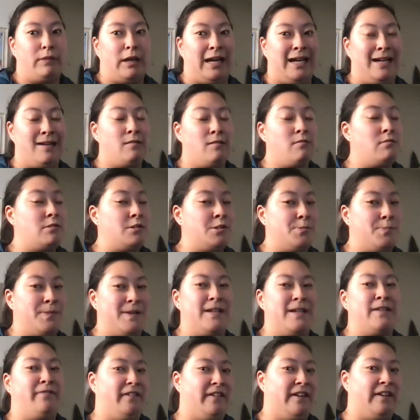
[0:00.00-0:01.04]
I don't
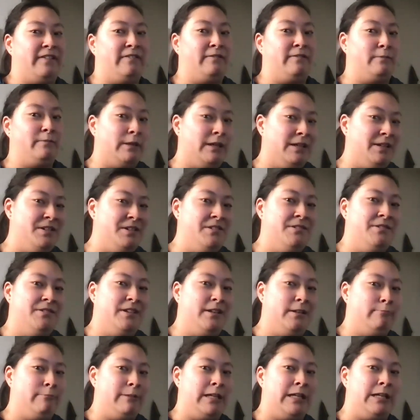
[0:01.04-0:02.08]
speak for everybody,
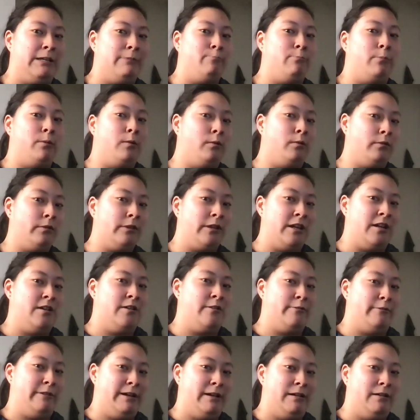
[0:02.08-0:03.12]
and we both can
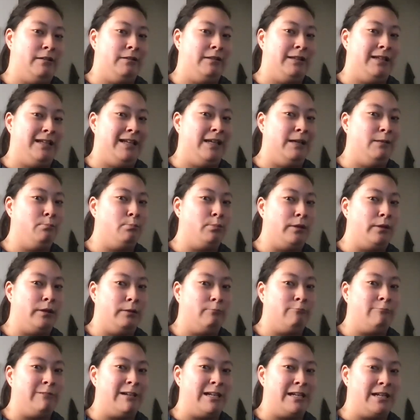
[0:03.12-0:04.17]
agree on that,
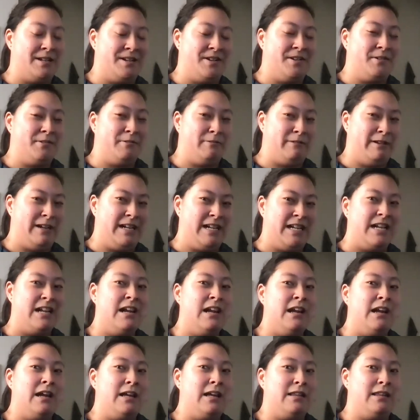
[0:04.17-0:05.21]
but we can agree
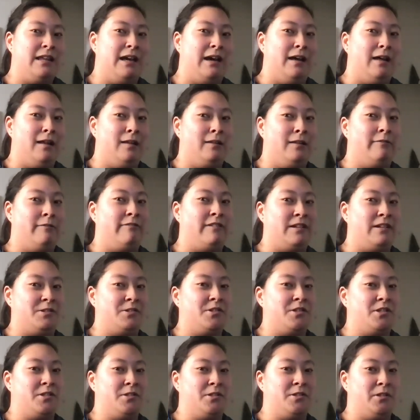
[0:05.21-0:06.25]
that all of us
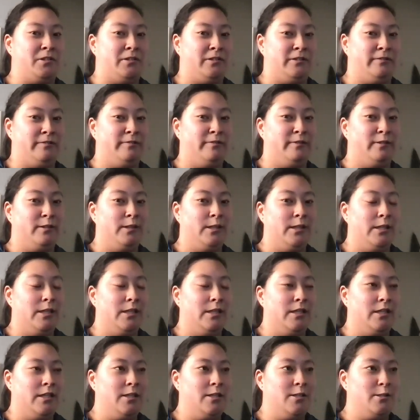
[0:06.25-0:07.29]
deserve
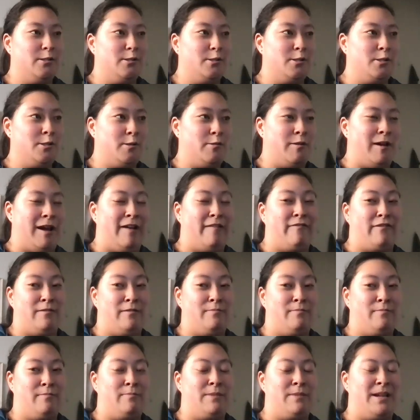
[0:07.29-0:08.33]
to have our
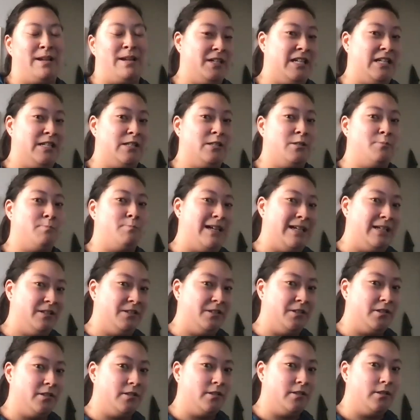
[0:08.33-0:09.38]
basic needs
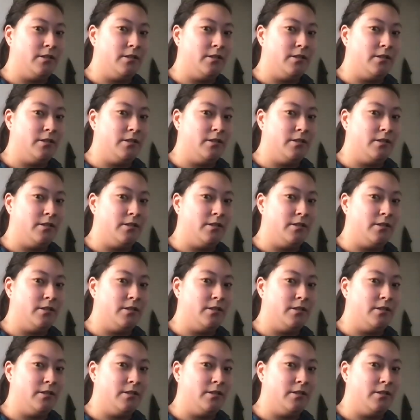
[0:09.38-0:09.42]
met.